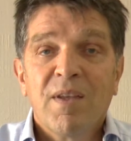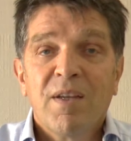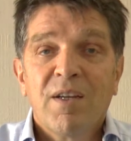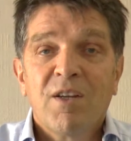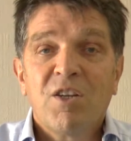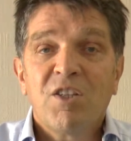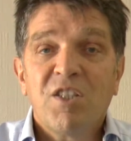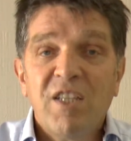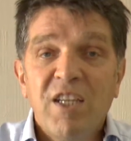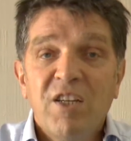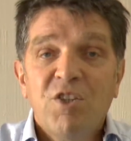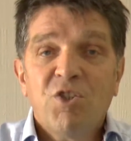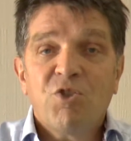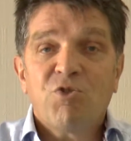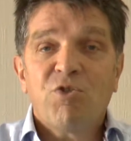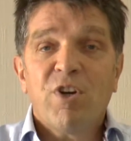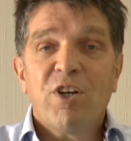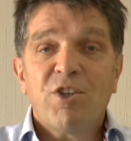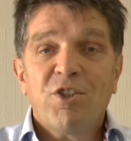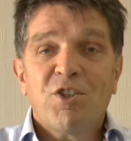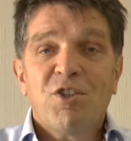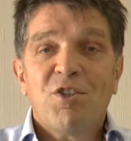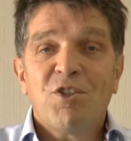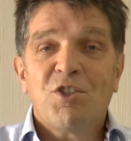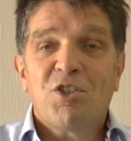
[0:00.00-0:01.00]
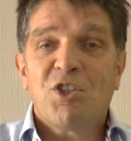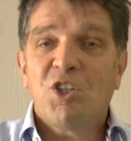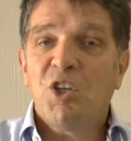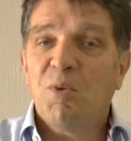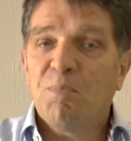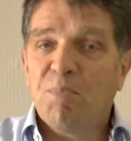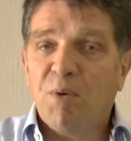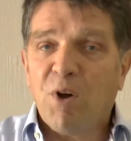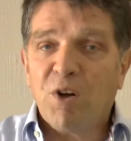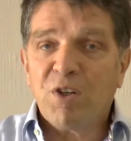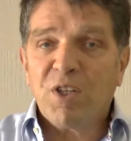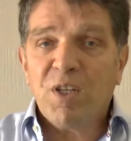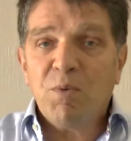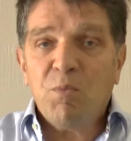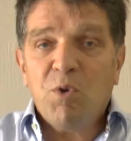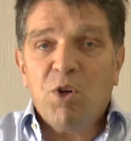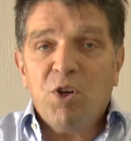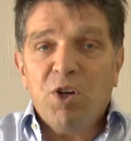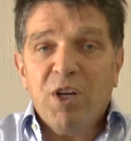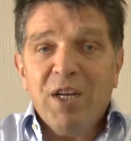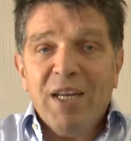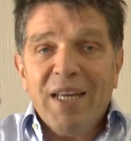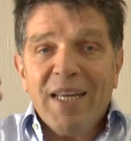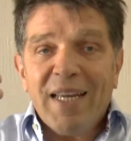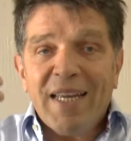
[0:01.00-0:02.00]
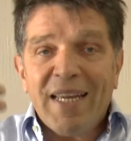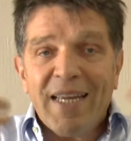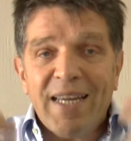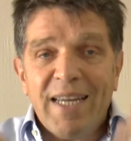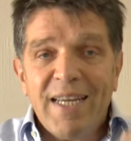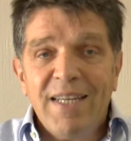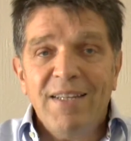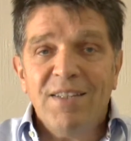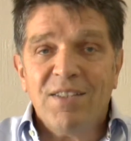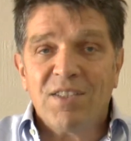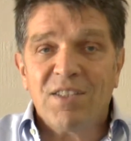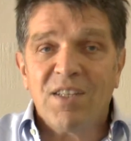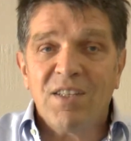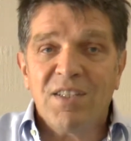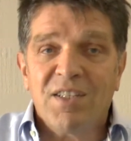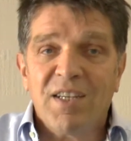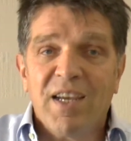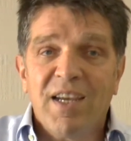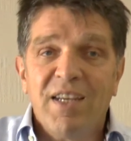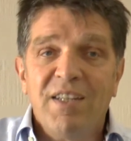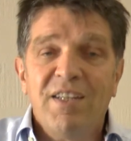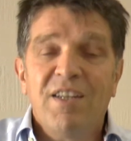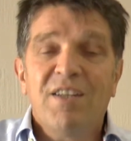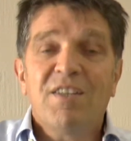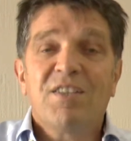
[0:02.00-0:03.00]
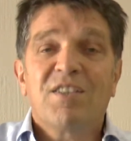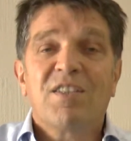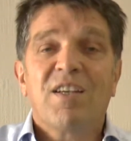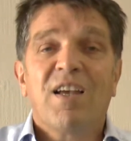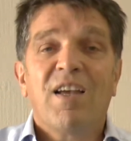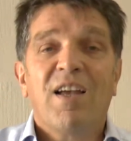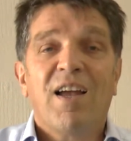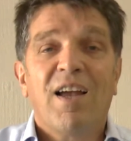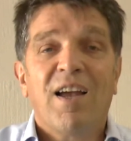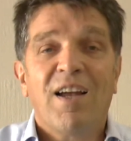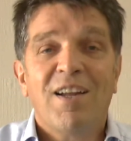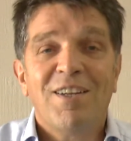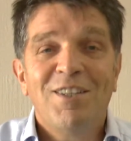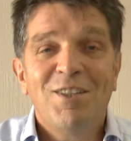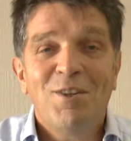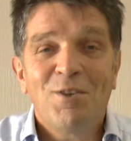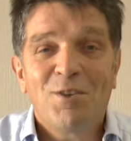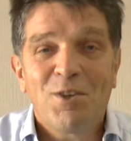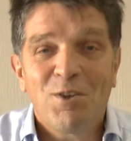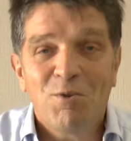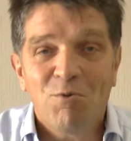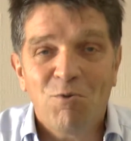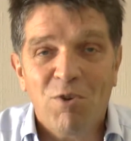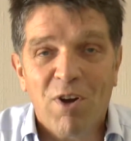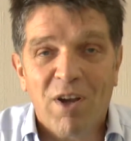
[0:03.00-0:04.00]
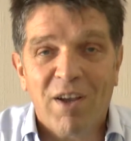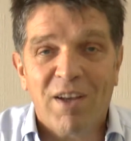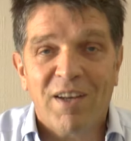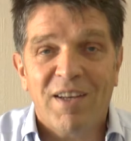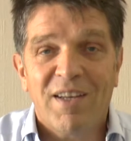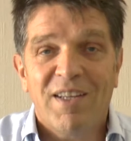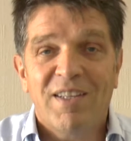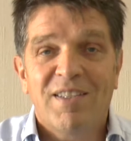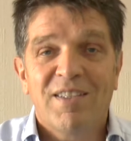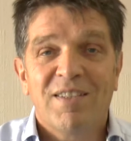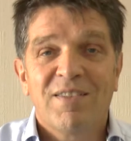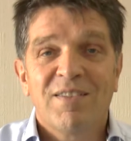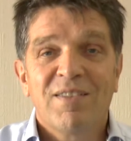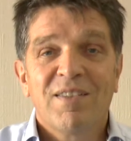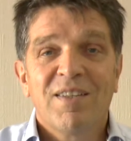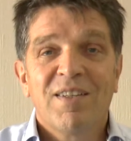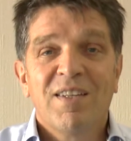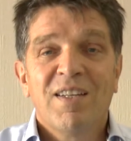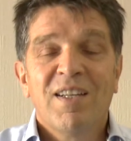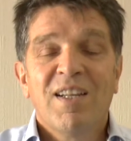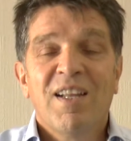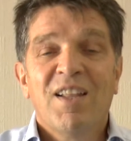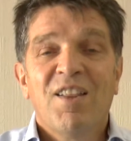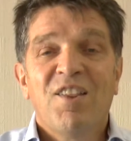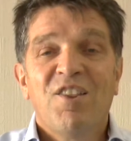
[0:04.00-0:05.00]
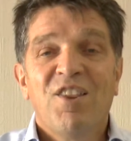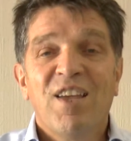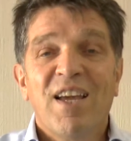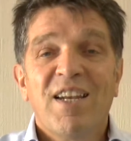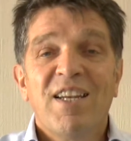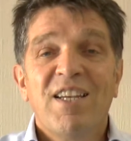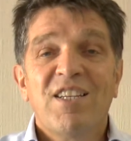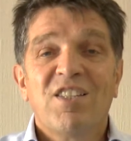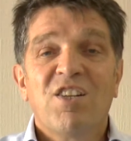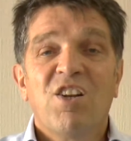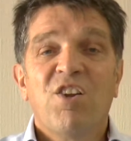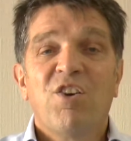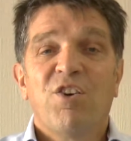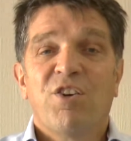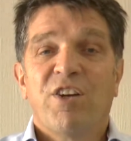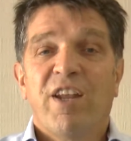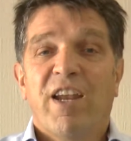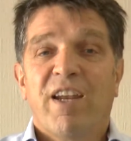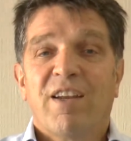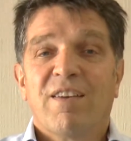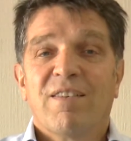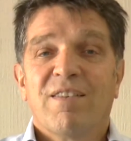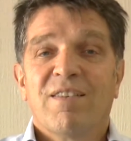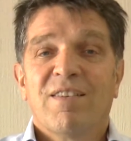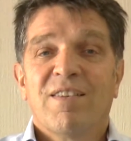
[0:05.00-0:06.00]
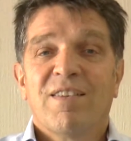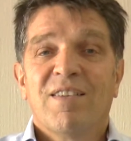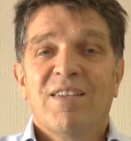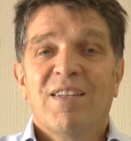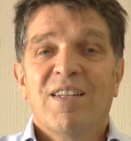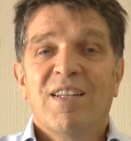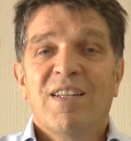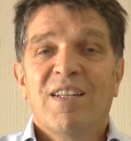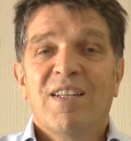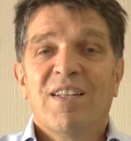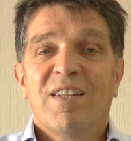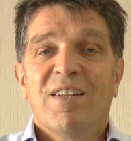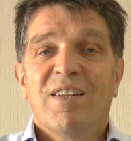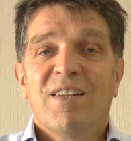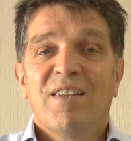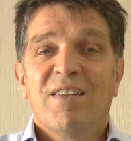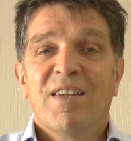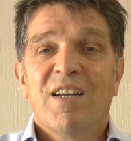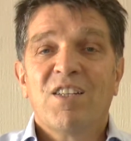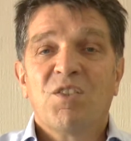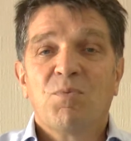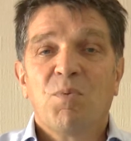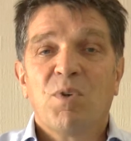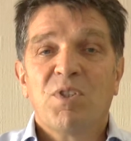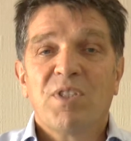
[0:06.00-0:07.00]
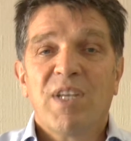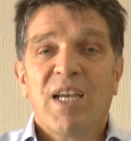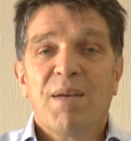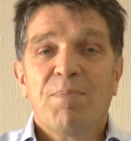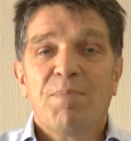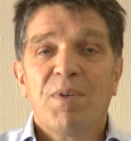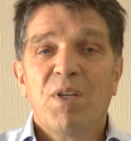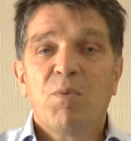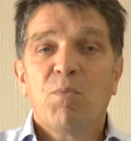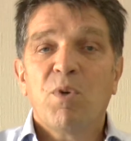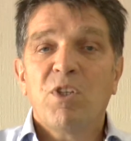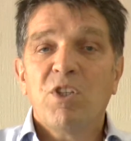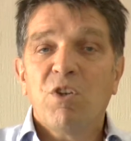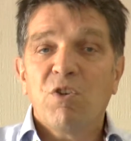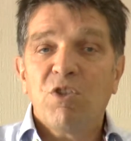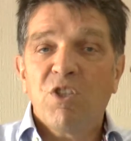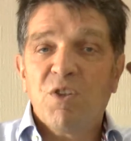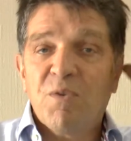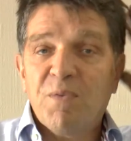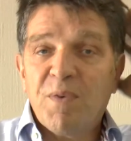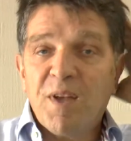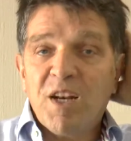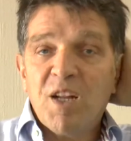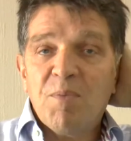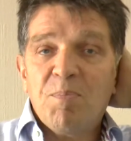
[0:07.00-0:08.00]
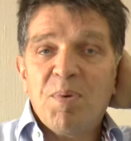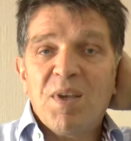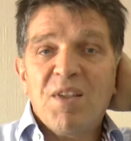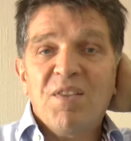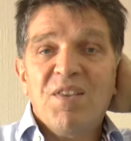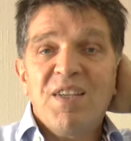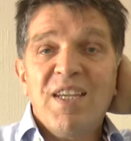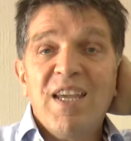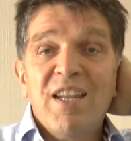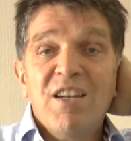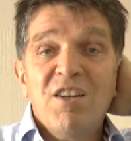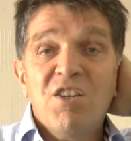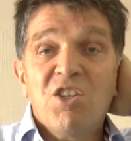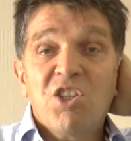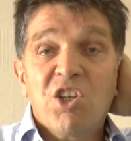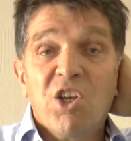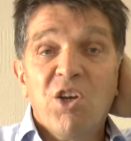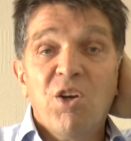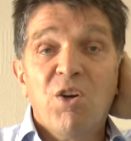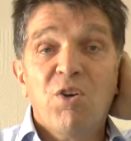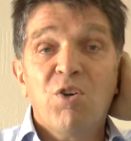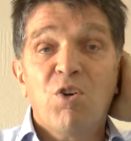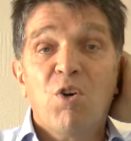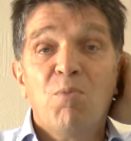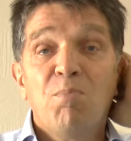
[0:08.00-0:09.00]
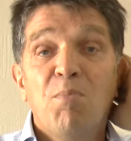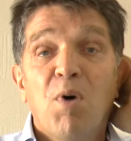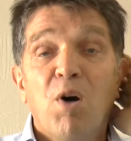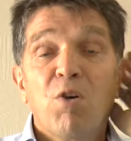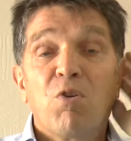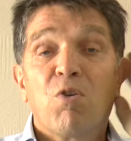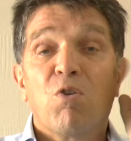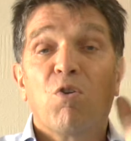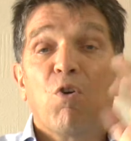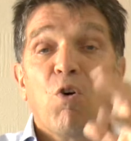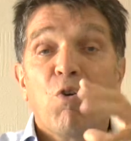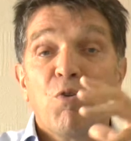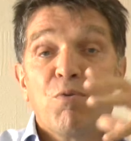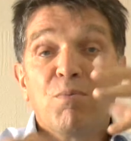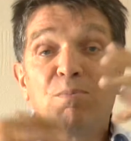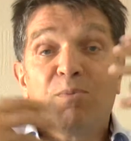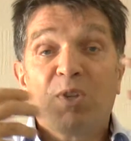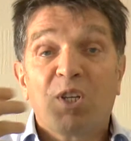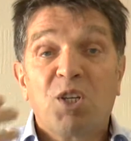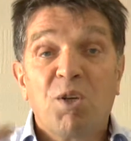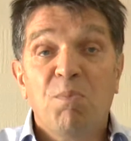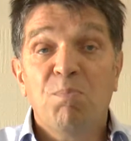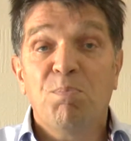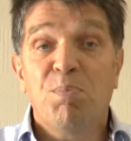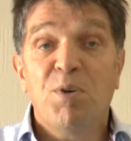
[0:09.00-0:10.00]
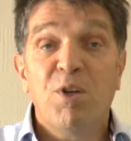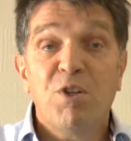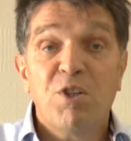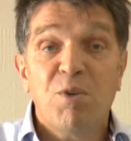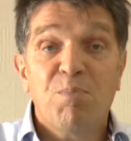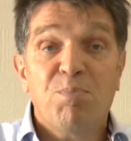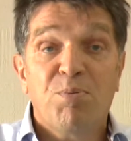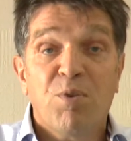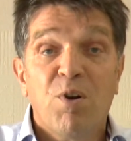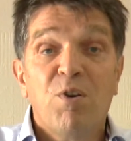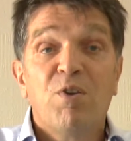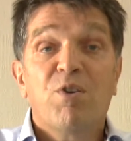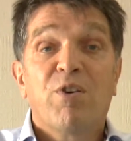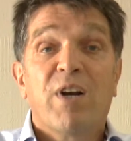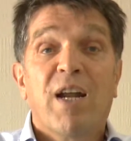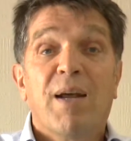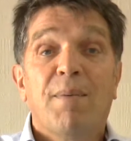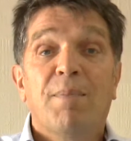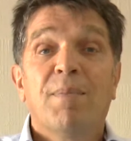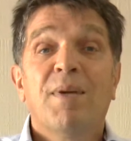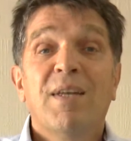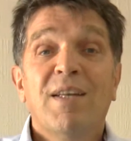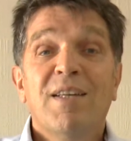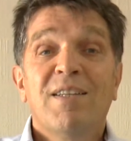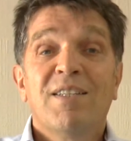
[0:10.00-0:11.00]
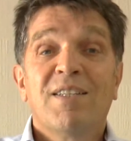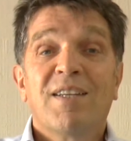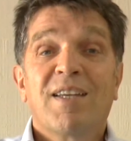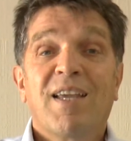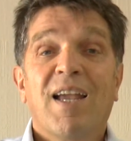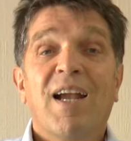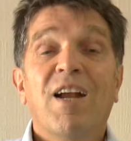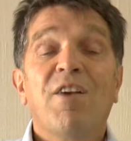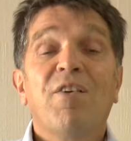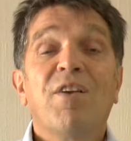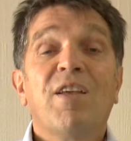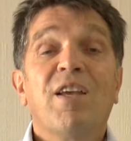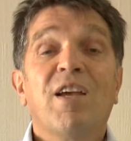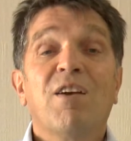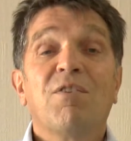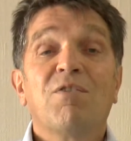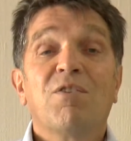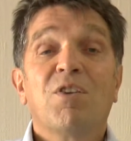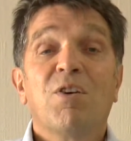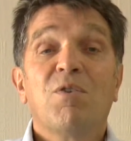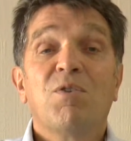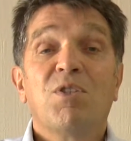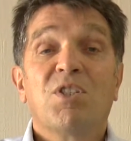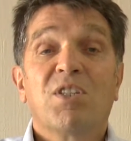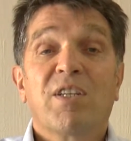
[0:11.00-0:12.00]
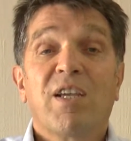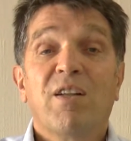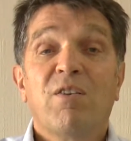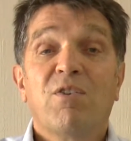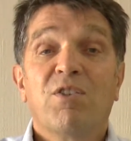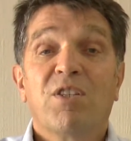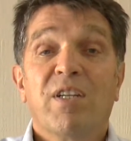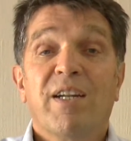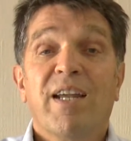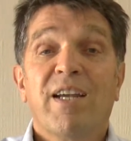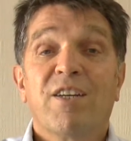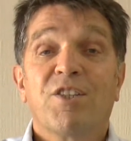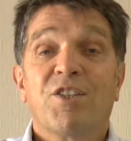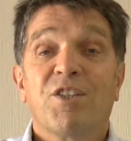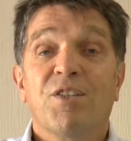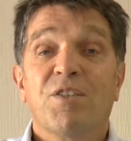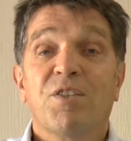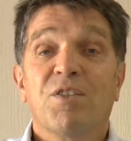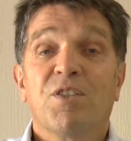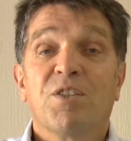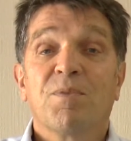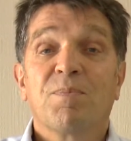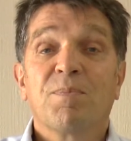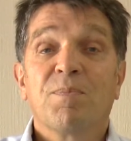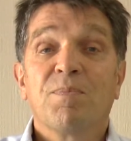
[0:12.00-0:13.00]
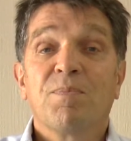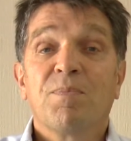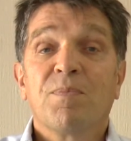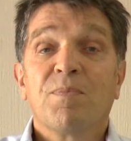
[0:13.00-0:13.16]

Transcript: because the instructions to your body were instantaneous and you can ride. That is learning. That's what's happening when you're developing the internal model or the computer program to carry out those skills and actions.